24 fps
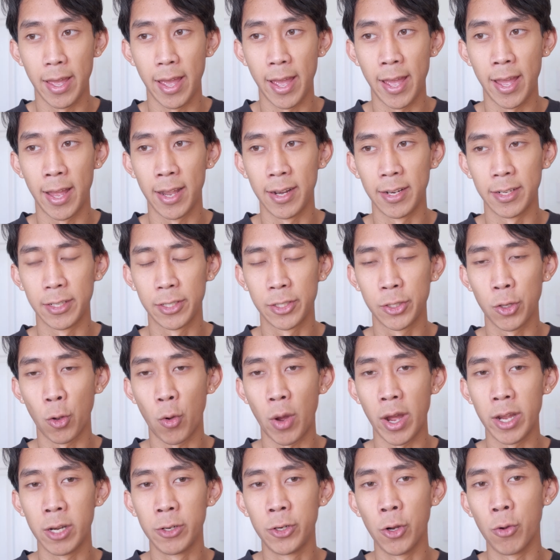And so
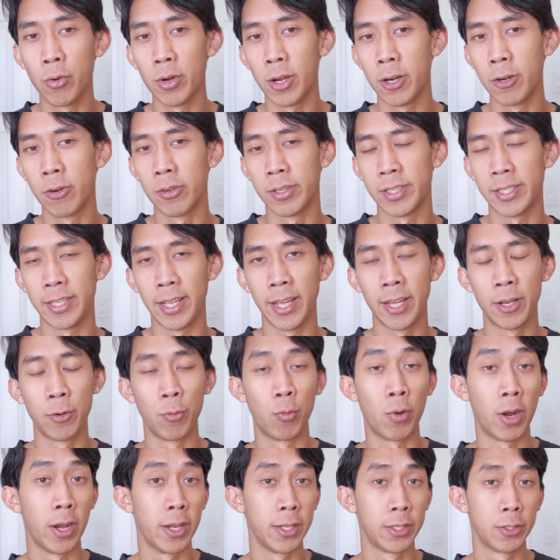I don't
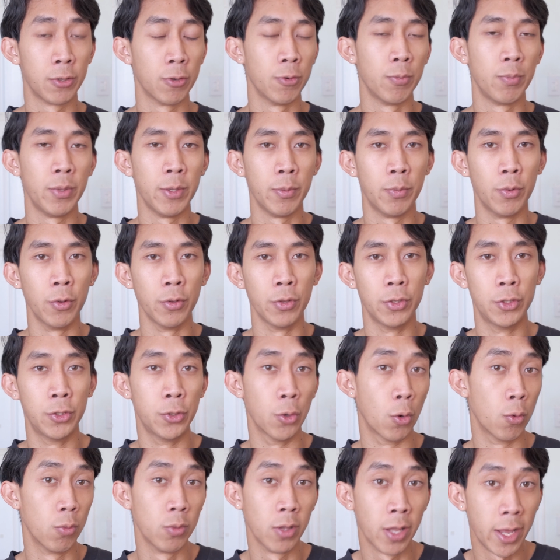understand why certain people
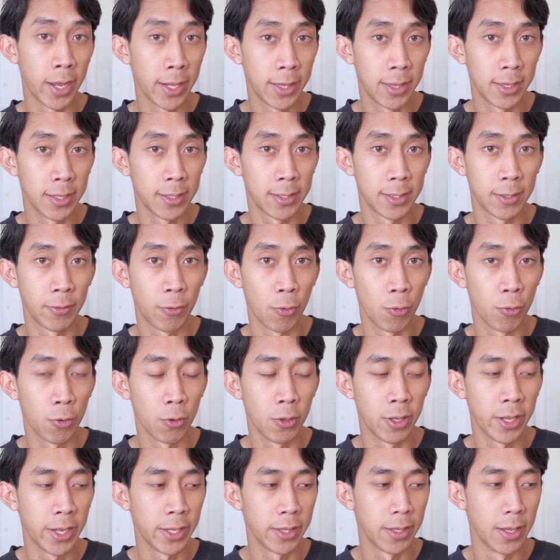don't like this
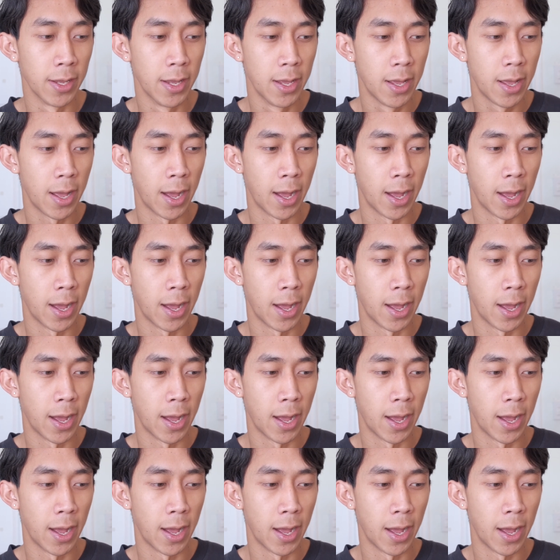focal length.